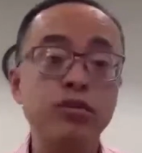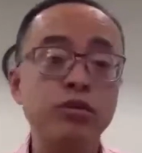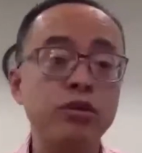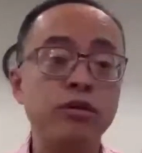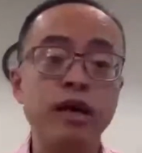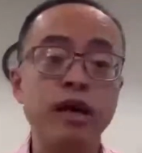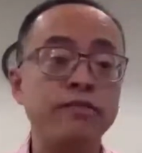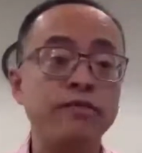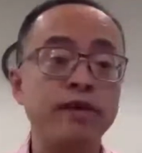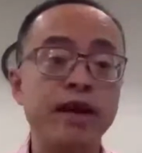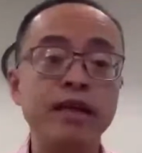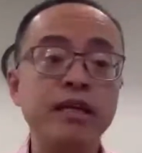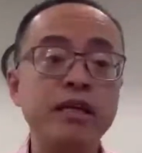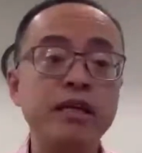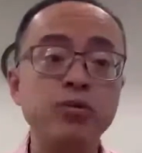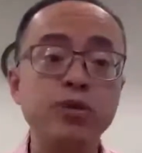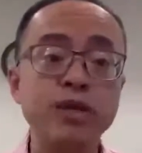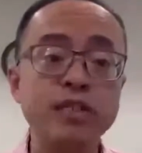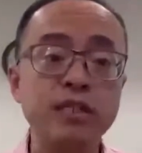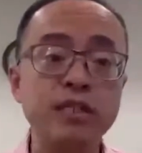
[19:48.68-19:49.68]
don't have
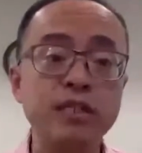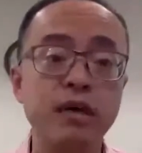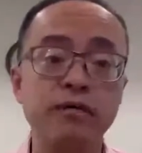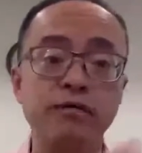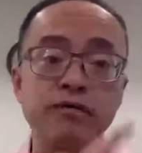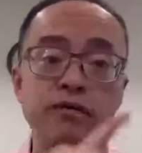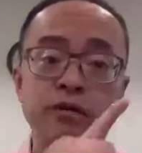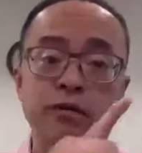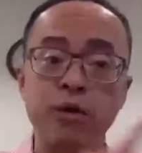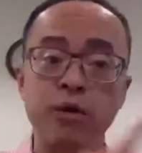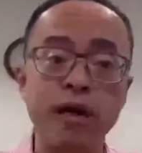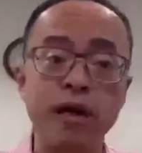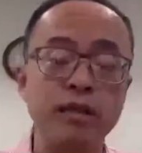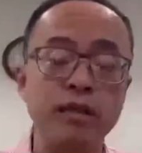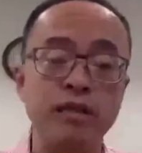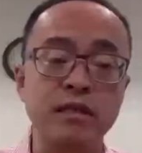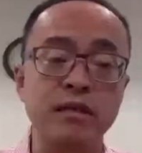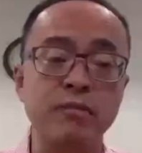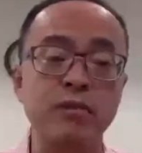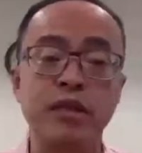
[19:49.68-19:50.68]
any risk of
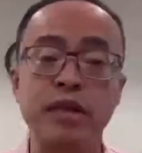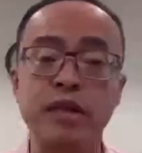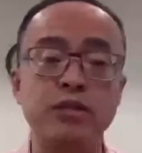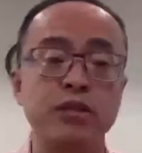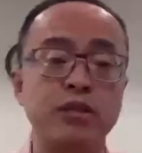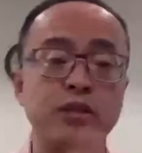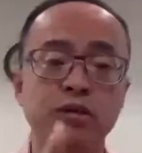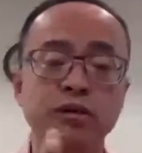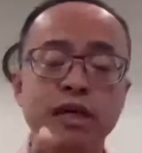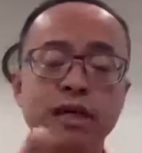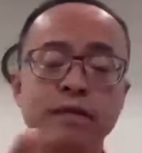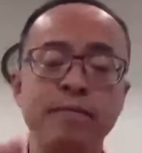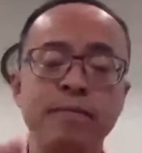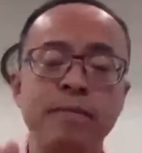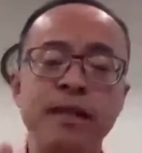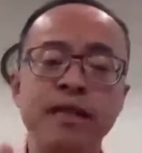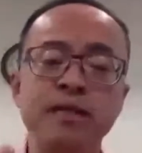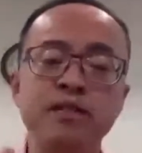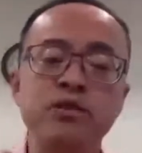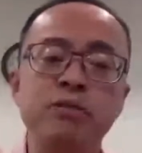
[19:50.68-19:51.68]
wireless communication and all that.
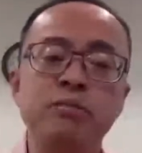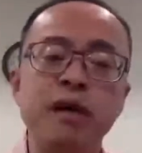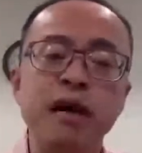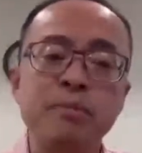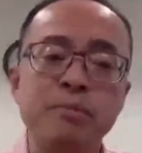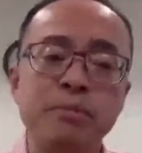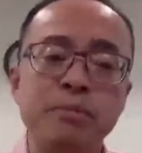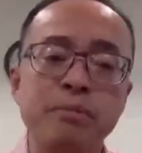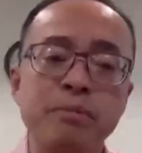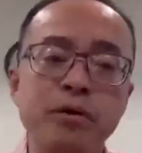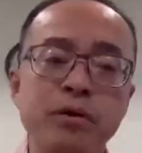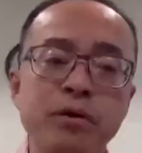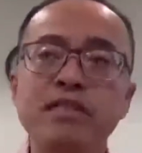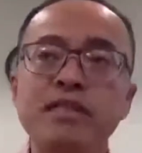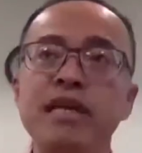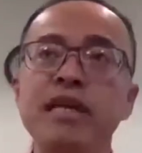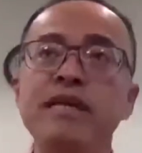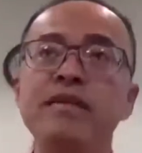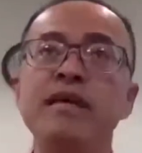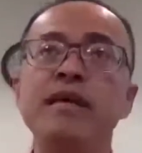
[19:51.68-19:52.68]
So my point is
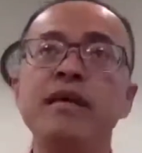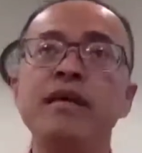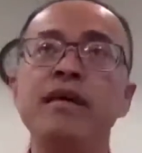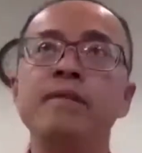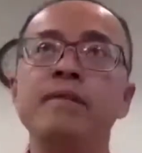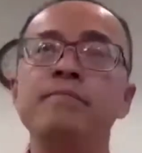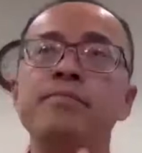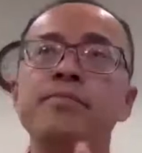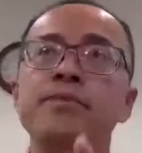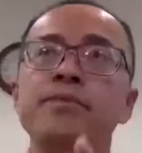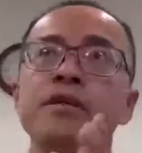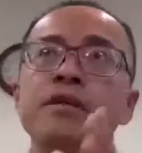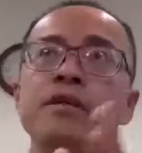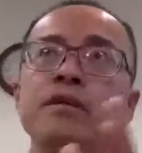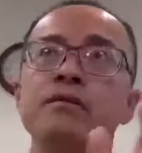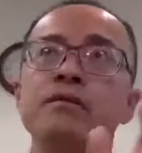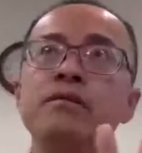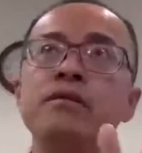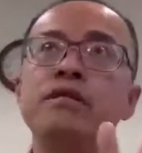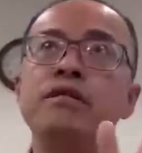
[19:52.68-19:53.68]
that
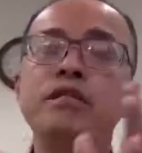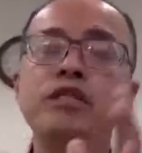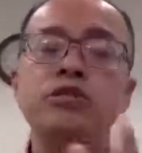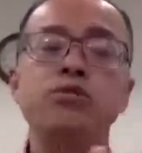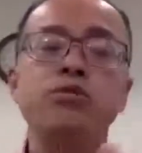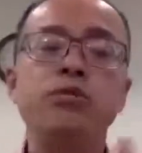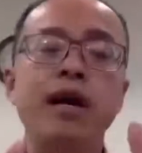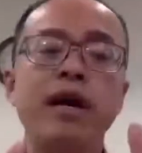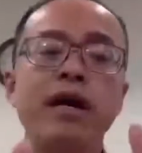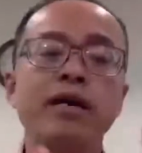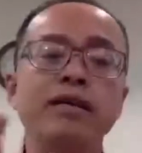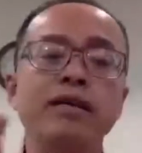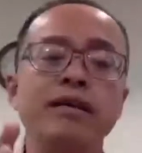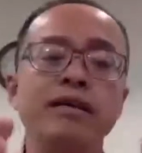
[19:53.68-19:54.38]
this is why